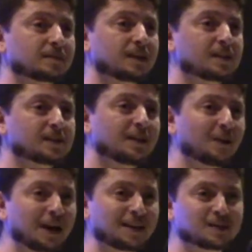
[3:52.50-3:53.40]
is a
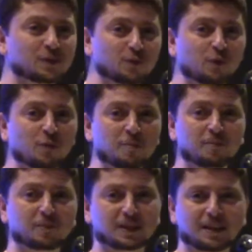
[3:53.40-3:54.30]
great
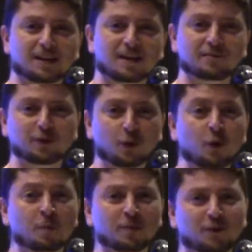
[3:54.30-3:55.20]
room, but a lot of
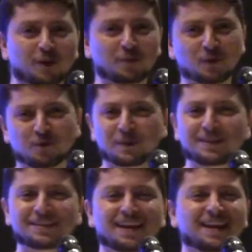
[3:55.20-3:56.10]
room for
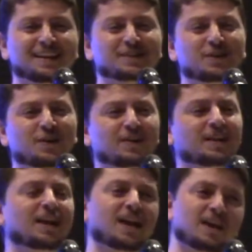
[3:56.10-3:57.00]
improvement. So
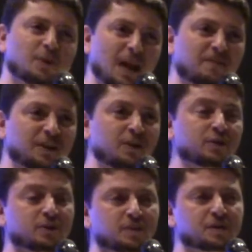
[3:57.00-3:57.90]
we have the
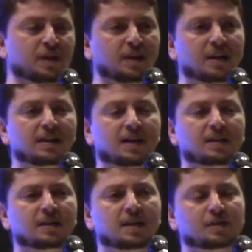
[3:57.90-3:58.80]
youth room, inshallah,
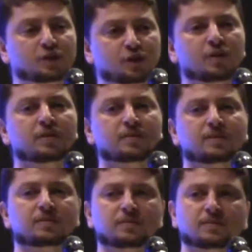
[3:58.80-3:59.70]
that should
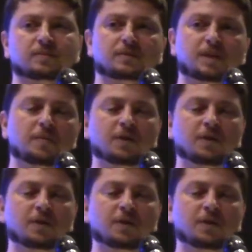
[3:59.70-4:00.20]
come